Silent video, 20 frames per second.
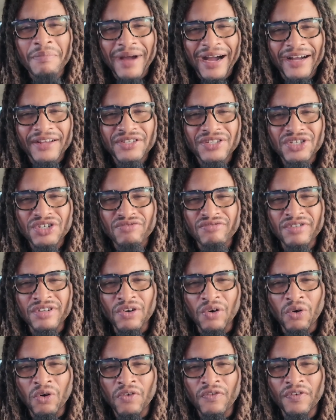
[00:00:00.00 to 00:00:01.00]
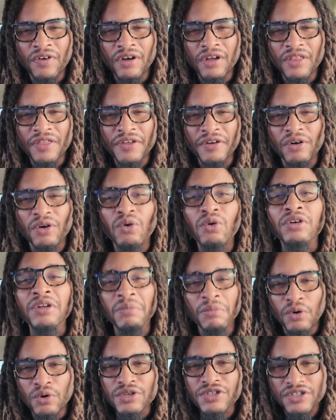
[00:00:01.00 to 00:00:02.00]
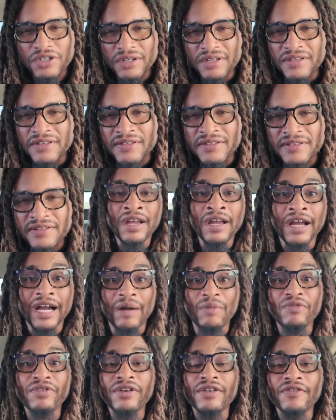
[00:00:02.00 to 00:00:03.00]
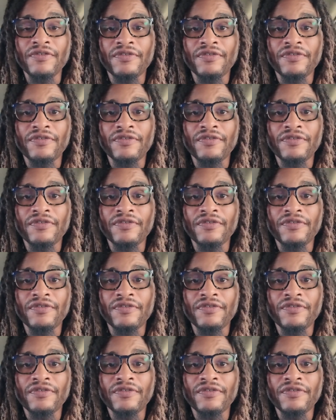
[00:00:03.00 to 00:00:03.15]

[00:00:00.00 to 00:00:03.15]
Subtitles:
mastery over their own emotions. I'm reading